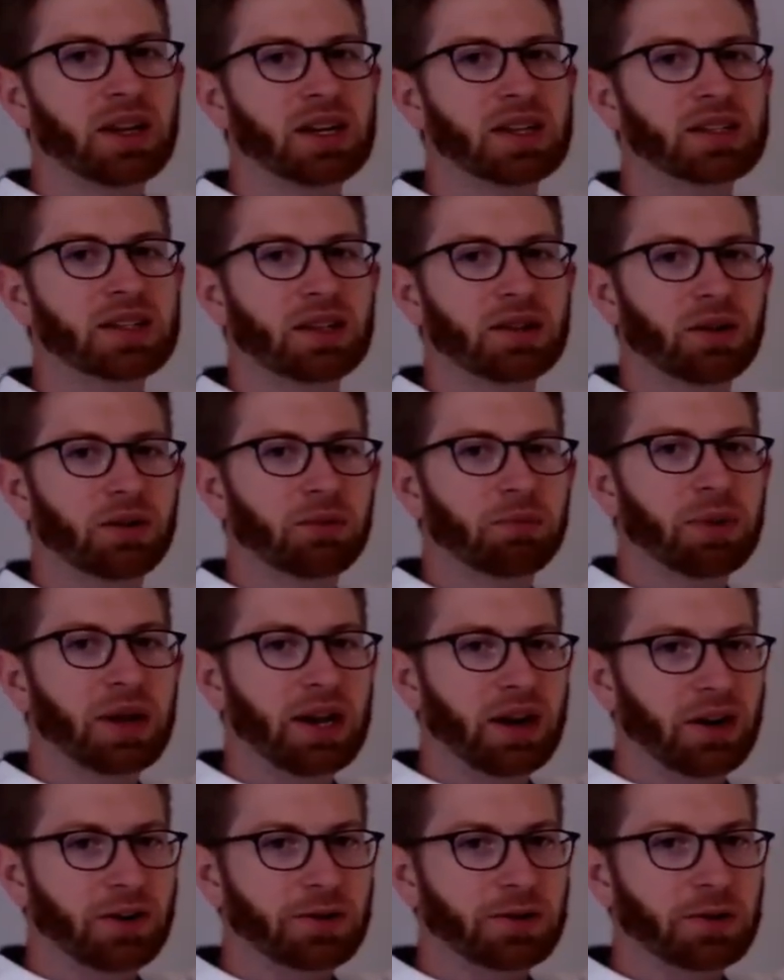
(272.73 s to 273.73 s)
the lone
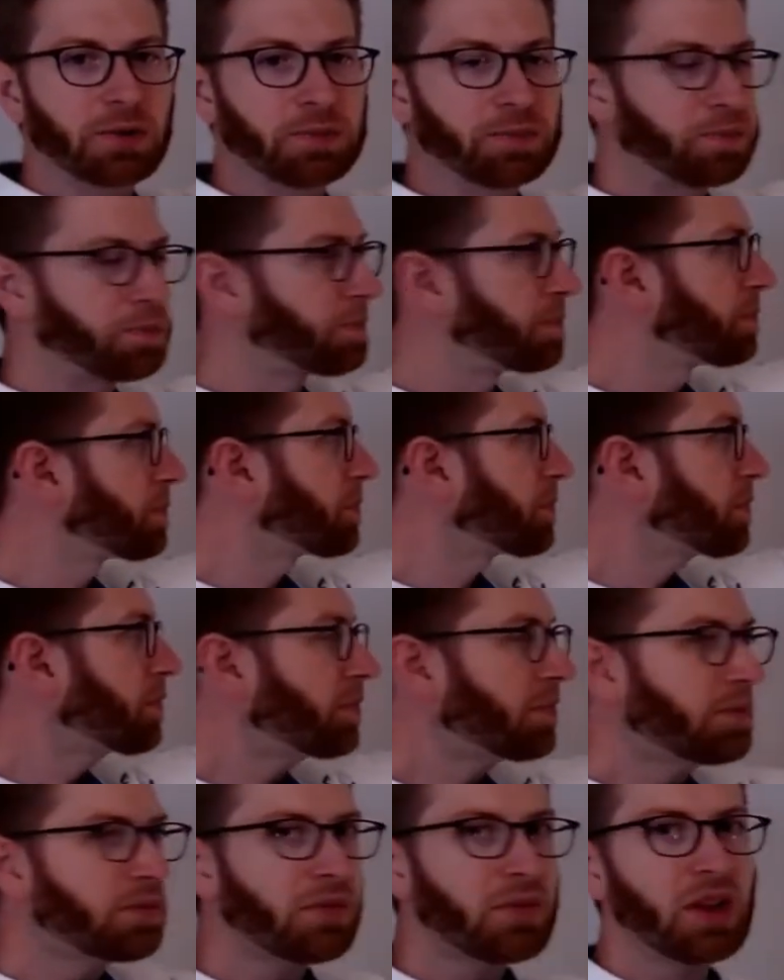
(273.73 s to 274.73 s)
pairs
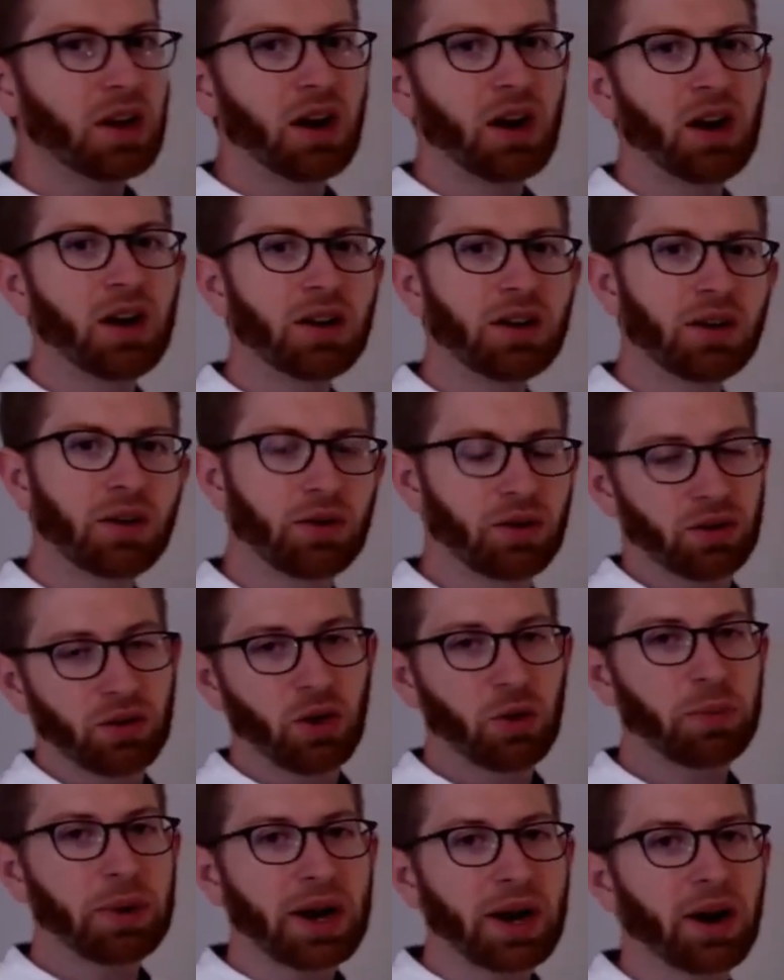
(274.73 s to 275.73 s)
or a lone
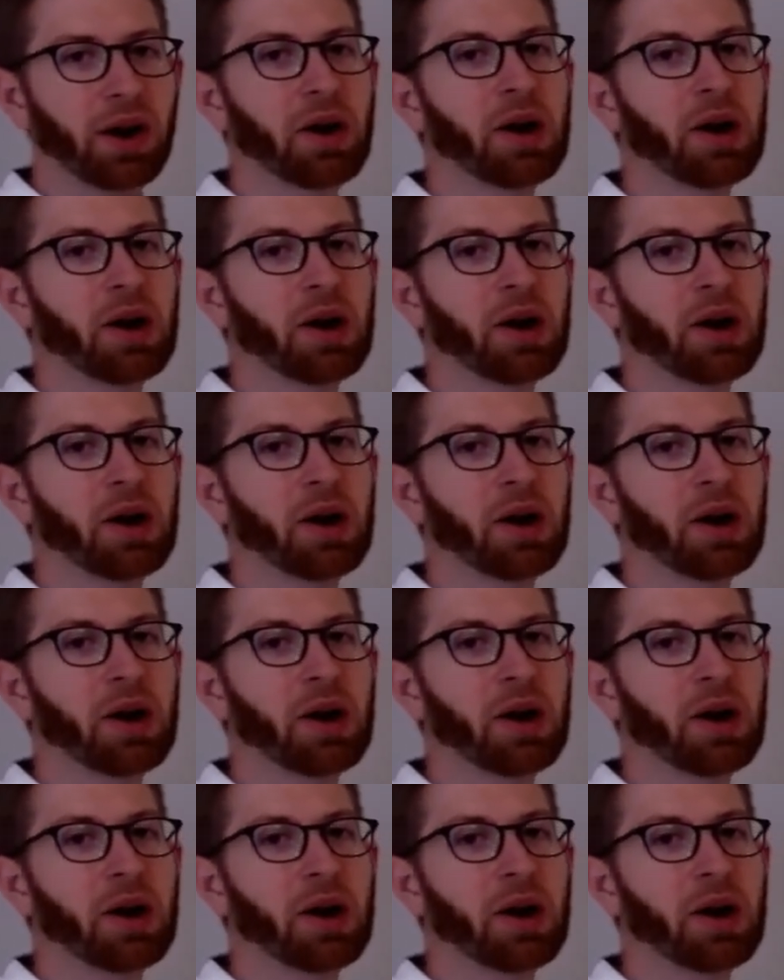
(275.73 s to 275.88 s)
pair